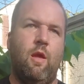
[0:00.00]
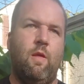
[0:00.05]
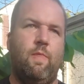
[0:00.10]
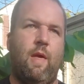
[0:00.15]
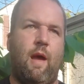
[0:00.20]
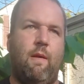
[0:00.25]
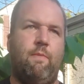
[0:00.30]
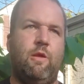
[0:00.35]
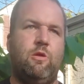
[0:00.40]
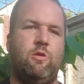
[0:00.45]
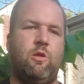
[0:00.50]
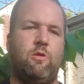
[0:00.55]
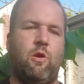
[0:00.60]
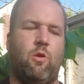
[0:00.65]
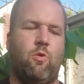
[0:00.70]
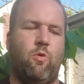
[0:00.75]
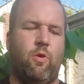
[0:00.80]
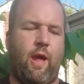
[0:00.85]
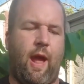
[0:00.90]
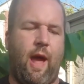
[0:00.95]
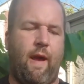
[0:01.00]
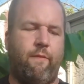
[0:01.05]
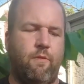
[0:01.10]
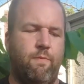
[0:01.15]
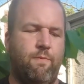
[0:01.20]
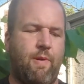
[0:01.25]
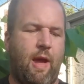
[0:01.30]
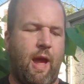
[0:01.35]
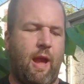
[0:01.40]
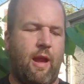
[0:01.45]
That means that they're going to have to
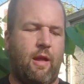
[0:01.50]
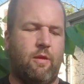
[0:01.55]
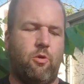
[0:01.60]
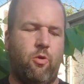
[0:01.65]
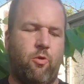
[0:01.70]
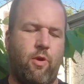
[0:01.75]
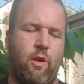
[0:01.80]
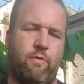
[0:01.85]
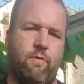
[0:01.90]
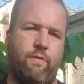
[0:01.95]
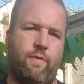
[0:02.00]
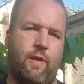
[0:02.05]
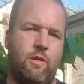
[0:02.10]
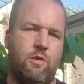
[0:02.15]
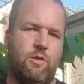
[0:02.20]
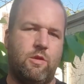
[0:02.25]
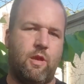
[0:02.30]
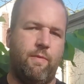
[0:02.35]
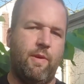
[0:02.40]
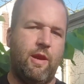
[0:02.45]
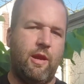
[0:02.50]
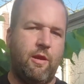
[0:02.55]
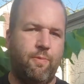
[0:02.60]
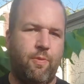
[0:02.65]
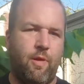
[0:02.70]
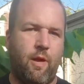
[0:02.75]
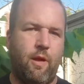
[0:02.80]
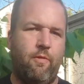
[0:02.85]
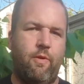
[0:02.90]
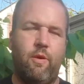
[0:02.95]
buy it. They're going to have to find somebody to
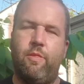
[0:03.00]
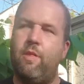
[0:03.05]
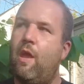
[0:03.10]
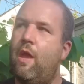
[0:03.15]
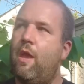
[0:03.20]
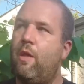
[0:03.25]
play with.